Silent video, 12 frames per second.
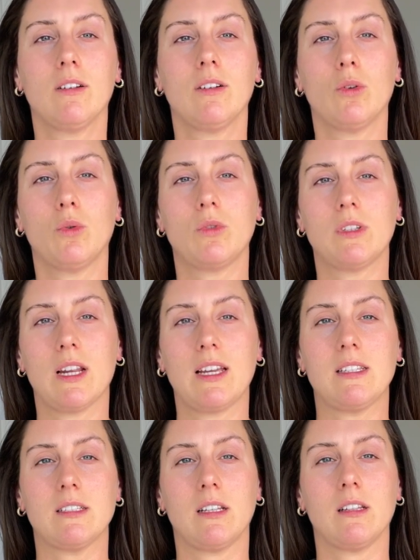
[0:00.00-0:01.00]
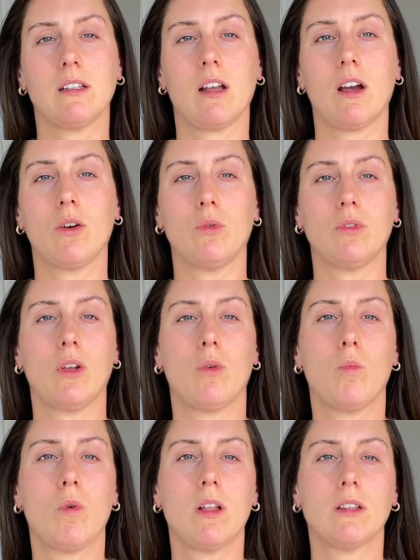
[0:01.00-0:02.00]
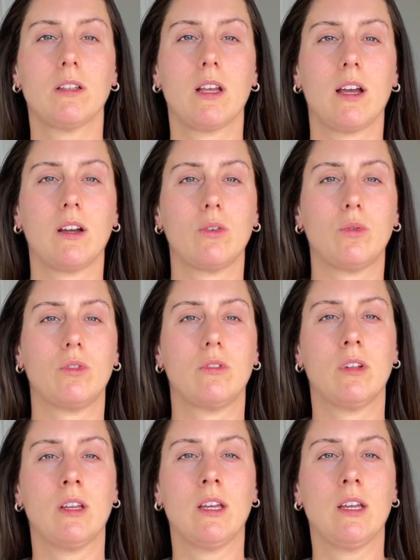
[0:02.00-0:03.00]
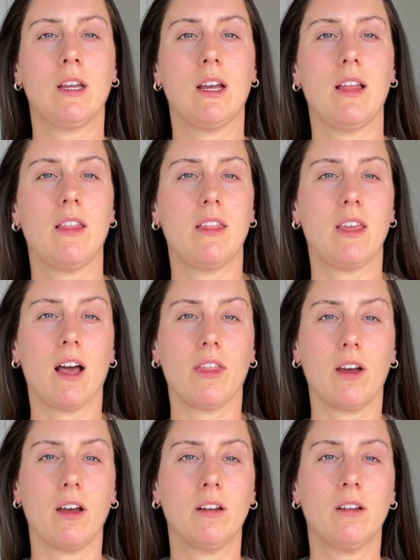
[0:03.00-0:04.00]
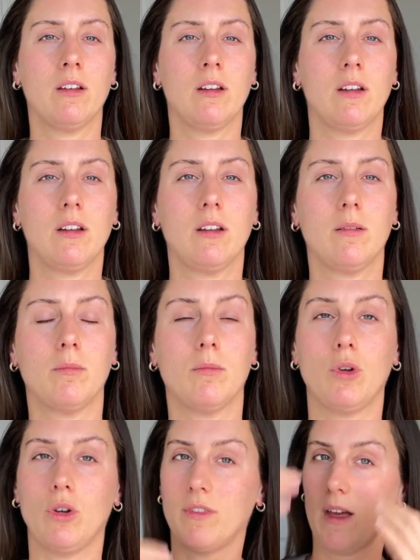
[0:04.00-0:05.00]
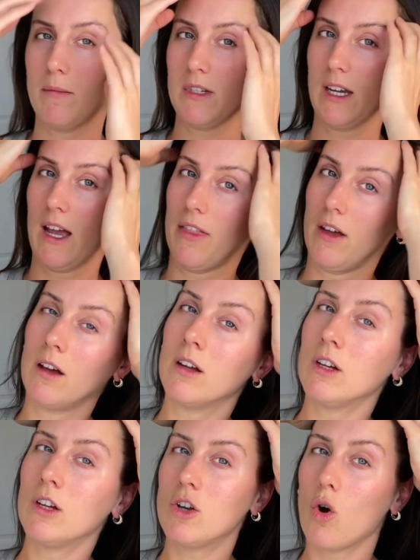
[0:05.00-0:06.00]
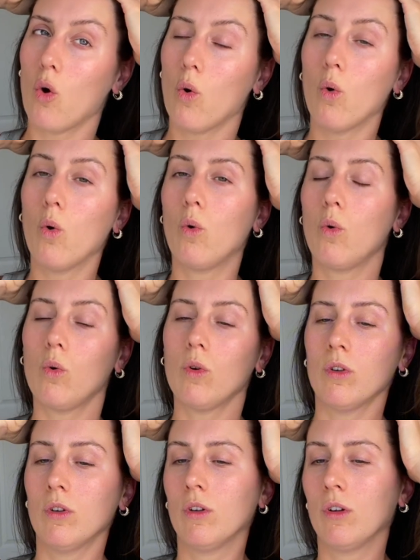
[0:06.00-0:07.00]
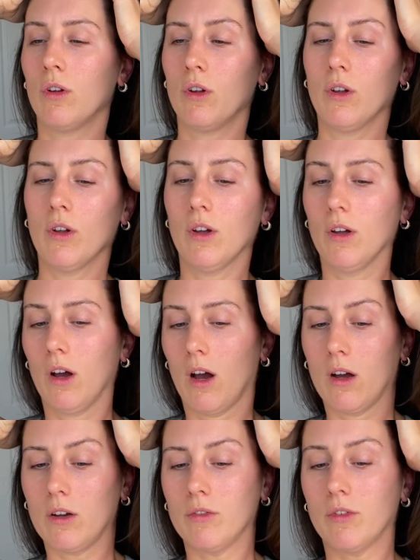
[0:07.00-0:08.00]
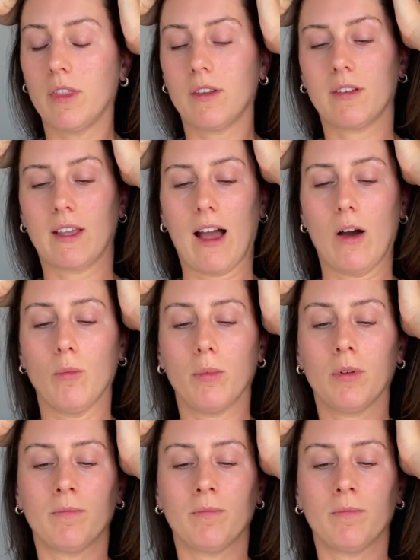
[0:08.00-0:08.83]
alternating the circles. So one circle and then the other, move them together, all over the scalp.